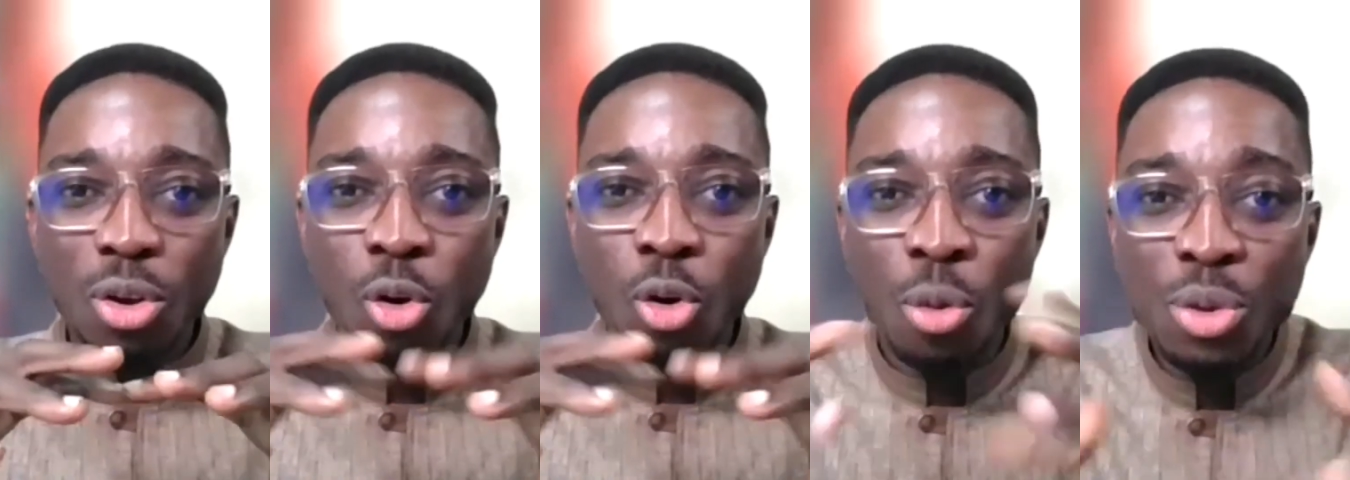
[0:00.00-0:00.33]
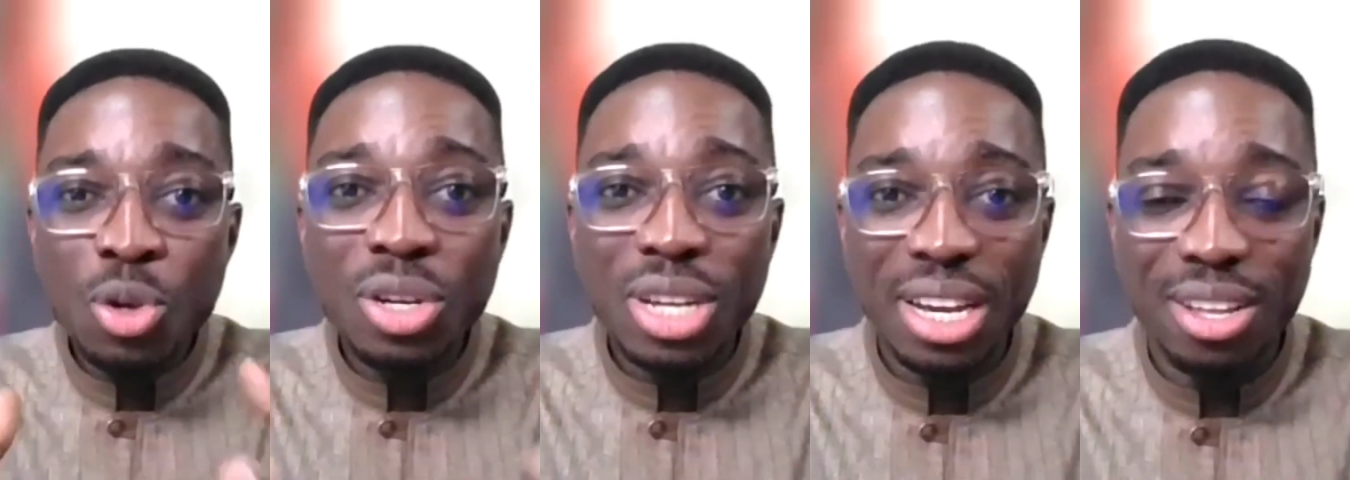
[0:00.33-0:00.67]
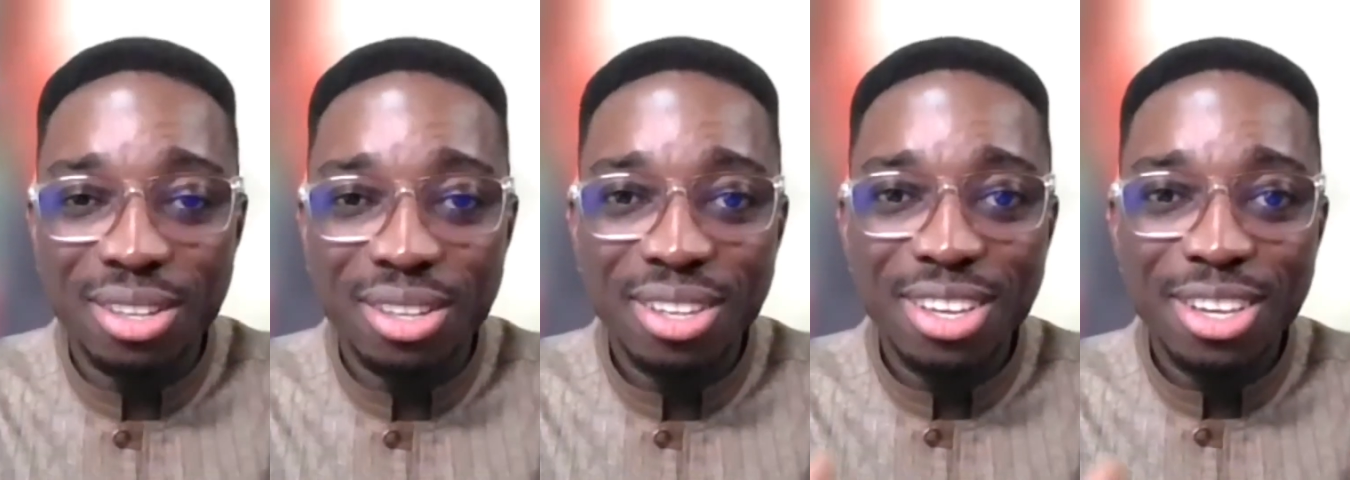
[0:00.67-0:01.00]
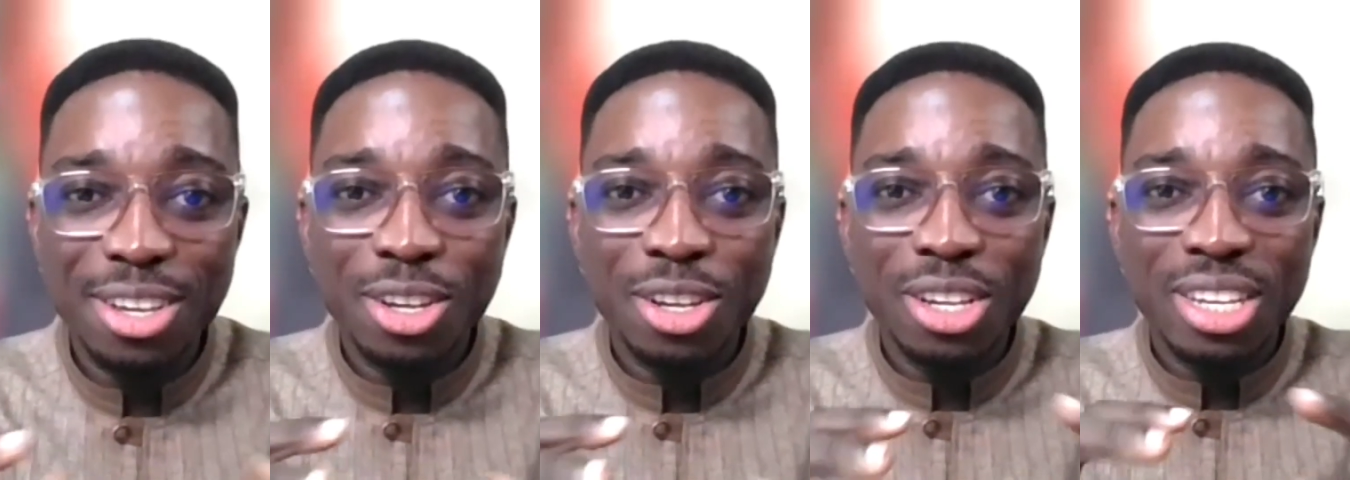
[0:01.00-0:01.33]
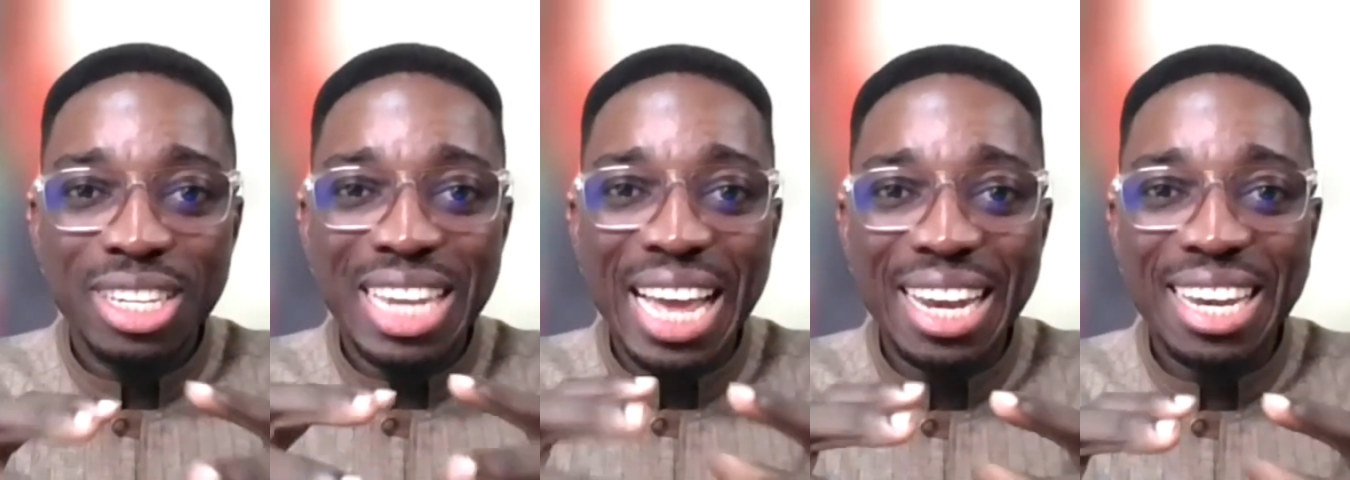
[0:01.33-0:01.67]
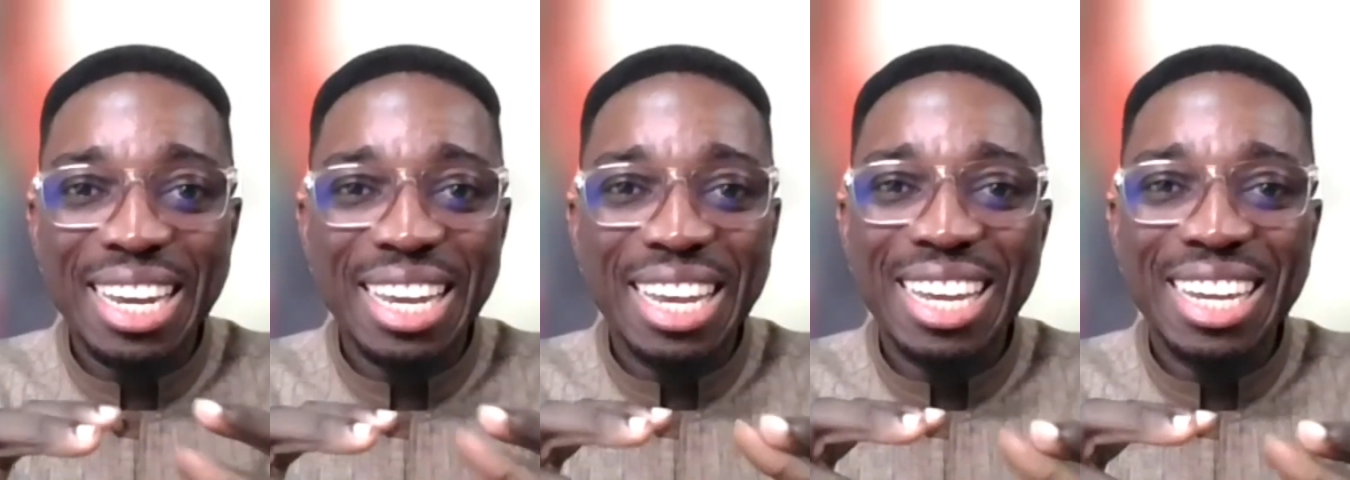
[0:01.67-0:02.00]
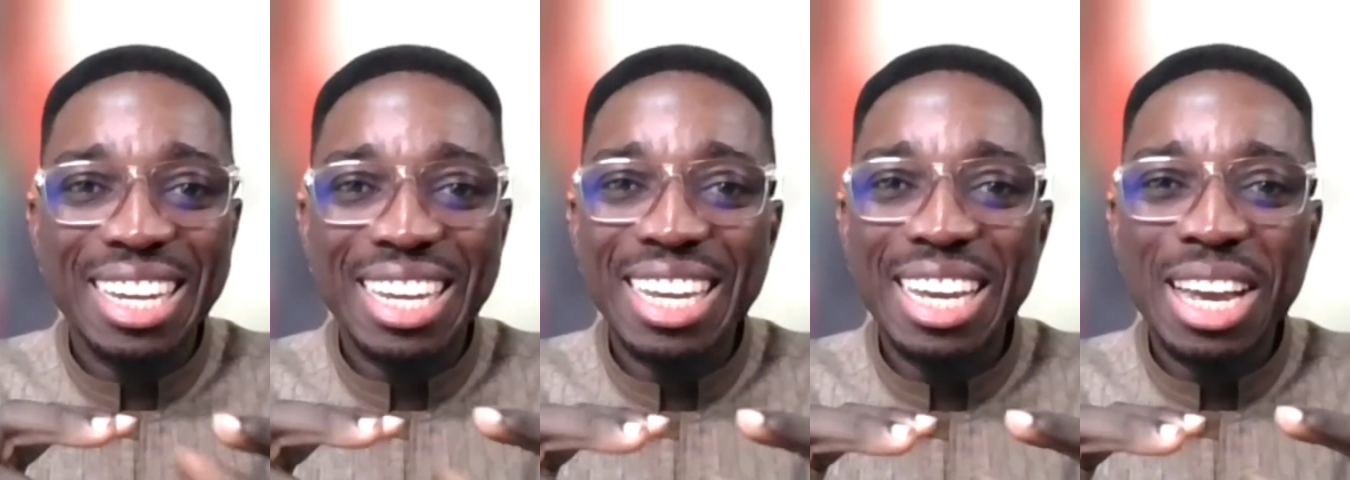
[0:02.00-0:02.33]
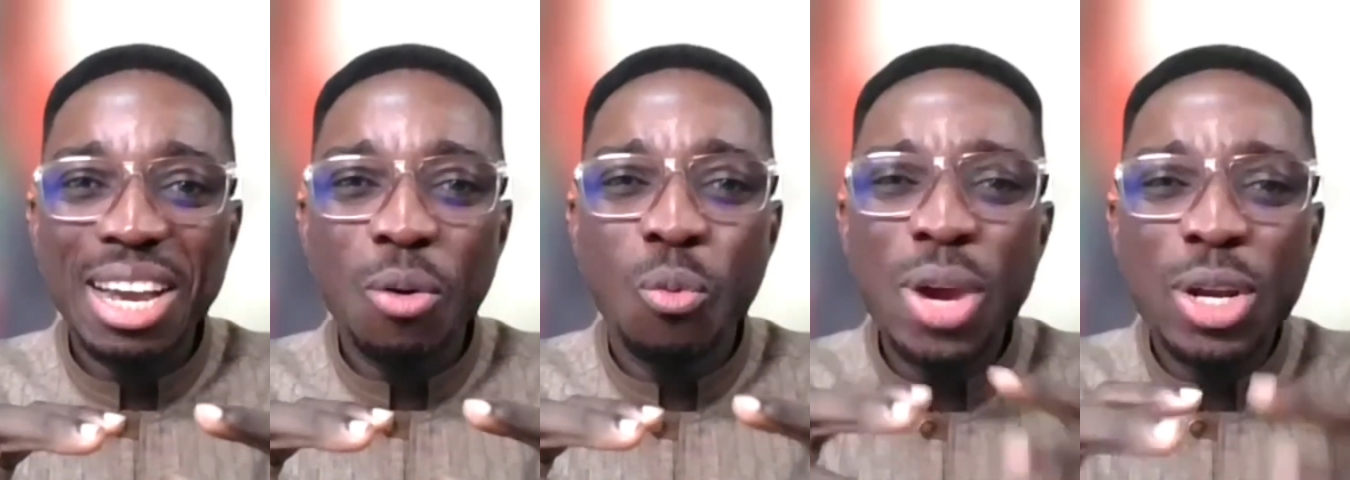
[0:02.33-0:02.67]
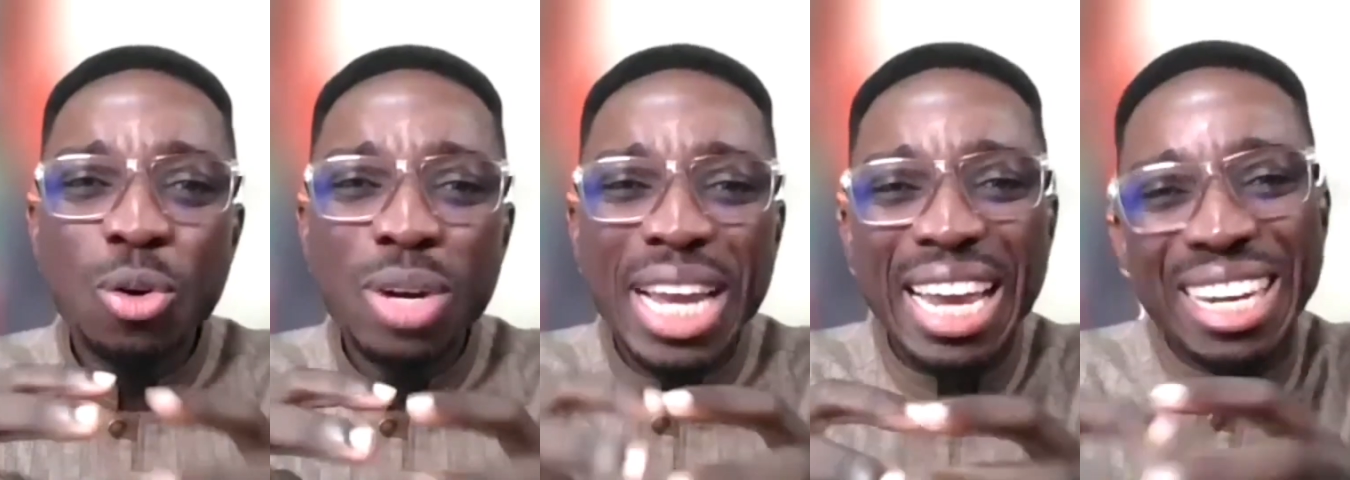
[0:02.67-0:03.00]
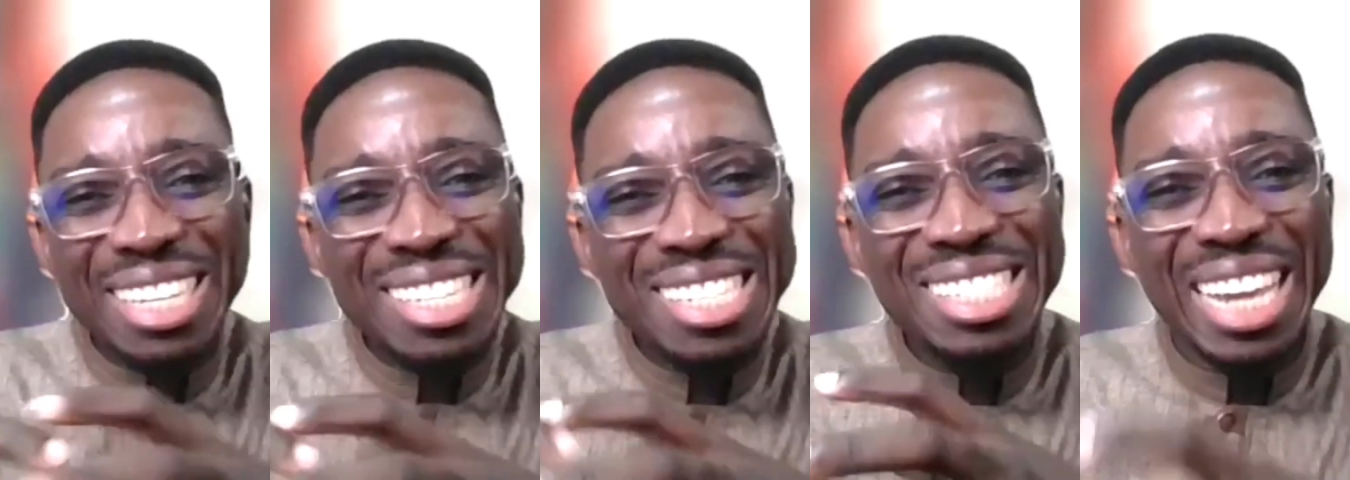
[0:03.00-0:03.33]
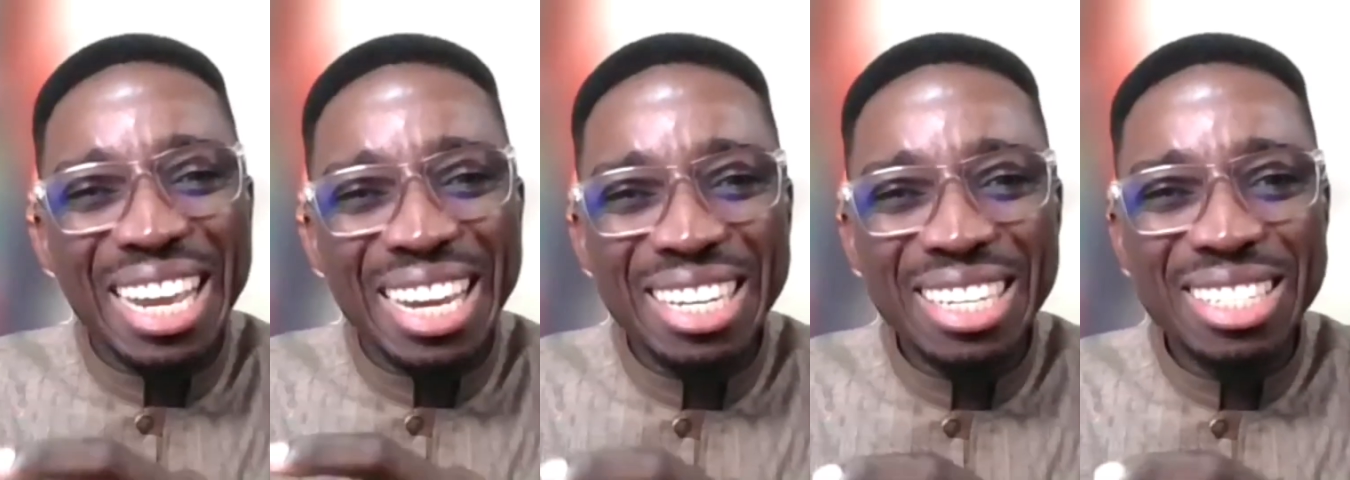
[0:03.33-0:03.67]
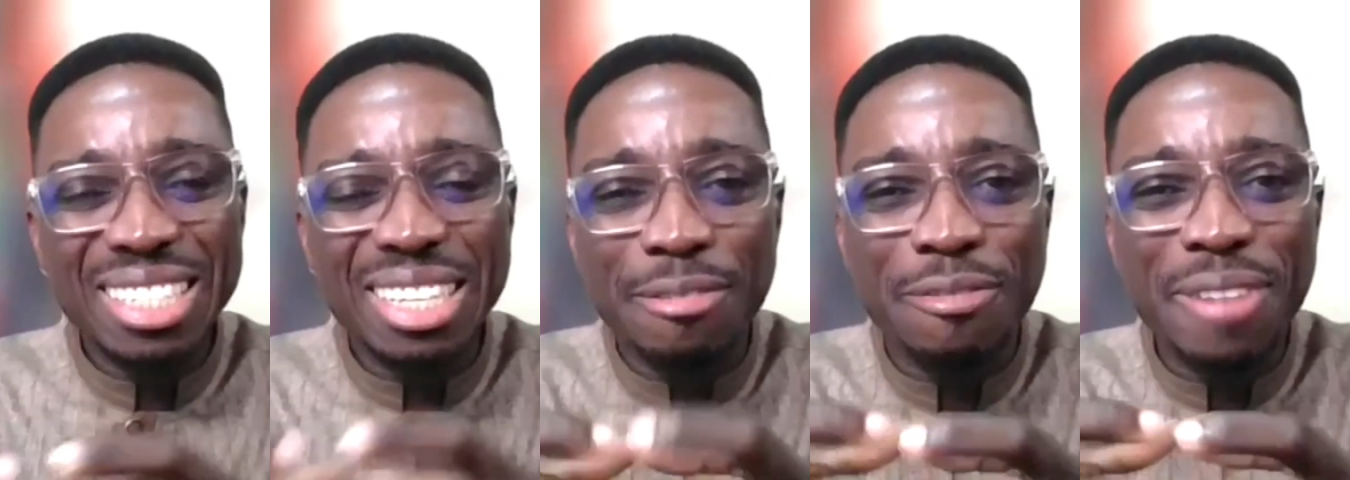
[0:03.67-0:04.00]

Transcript: communal that we don't understand the